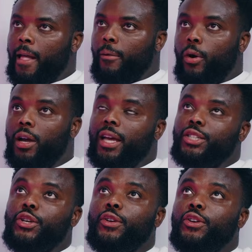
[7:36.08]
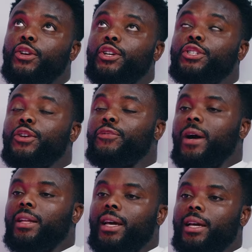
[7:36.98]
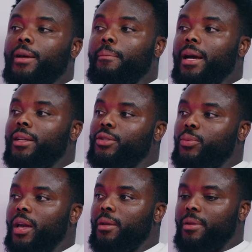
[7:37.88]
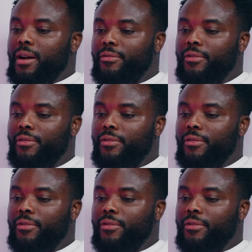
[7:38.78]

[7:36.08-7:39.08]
Well, yeah, she found out in the maddest way, bruv.